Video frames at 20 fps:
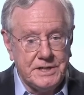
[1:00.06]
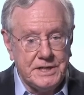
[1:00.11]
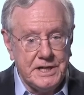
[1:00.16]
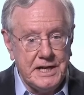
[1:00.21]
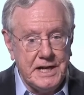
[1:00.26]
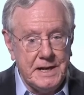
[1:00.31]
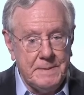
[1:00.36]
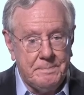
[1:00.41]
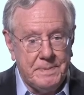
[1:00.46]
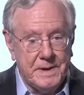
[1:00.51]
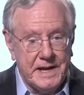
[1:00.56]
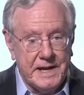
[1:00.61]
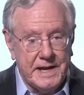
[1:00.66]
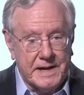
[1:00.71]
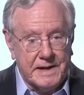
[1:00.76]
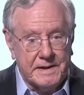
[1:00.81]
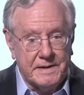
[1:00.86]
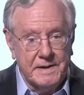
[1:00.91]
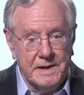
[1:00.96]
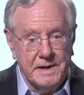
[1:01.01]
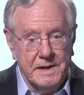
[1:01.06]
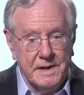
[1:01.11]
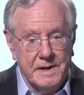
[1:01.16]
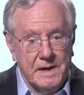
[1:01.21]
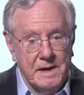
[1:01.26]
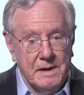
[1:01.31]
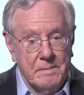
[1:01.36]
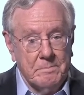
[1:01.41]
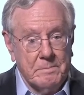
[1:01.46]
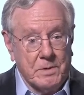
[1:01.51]
GDP.
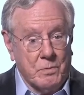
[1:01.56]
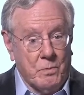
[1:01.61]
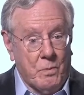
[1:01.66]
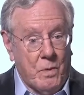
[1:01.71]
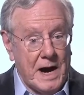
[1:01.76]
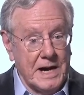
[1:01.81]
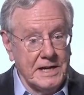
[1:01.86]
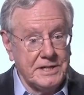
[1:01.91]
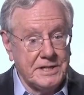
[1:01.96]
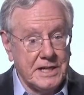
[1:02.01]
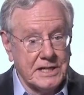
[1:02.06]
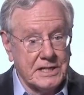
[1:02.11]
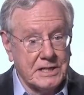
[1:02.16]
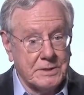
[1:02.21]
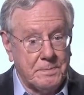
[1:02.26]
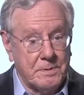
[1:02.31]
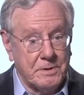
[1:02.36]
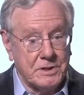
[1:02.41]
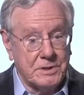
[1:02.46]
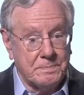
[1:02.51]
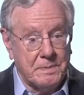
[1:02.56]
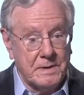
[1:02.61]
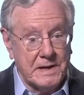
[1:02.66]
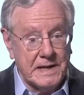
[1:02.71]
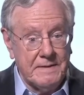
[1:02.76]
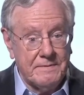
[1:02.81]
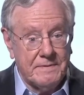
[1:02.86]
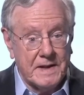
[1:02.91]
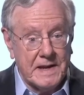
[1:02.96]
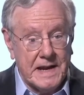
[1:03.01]
But wise experts
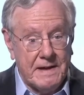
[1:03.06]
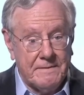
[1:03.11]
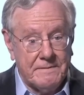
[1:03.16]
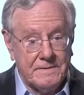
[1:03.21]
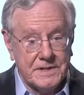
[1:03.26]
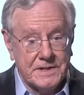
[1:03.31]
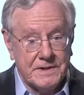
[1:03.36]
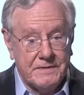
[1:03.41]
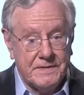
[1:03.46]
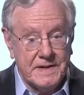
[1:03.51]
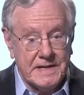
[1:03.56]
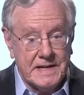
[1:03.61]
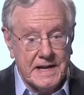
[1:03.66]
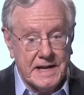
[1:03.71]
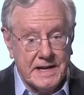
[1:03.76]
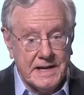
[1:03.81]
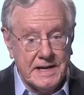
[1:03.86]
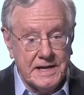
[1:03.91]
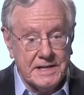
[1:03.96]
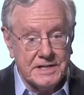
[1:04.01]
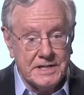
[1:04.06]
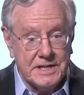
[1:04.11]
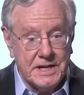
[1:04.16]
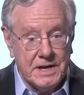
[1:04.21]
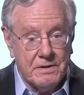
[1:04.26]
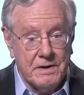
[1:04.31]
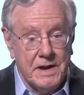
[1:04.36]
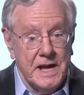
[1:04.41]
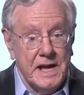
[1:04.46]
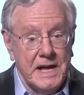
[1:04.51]
believe the levels of indebtedness
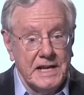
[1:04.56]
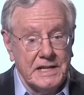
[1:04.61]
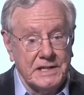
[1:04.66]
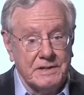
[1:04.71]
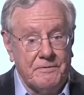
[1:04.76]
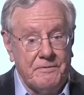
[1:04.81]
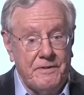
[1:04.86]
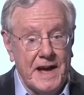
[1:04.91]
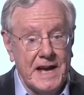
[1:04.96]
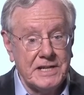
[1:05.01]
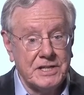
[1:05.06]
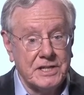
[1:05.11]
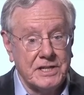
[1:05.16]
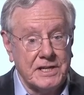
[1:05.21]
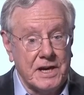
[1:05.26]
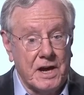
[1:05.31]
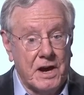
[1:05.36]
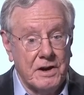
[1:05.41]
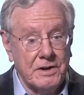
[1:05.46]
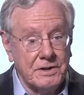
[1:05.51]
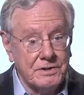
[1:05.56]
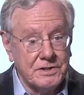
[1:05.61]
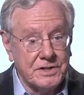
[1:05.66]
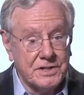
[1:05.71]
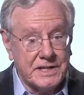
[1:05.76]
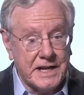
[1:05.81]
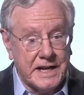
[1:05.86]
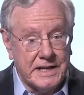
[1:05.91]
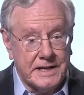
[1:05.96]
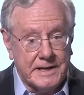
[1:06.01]
here is vastly
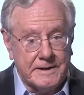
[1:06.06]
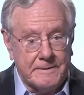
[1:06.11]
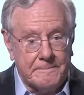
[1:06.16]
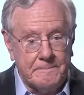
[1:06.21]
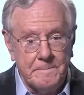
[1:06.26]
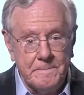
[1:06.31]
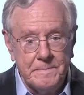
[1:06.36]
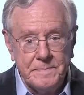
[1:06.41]
understated.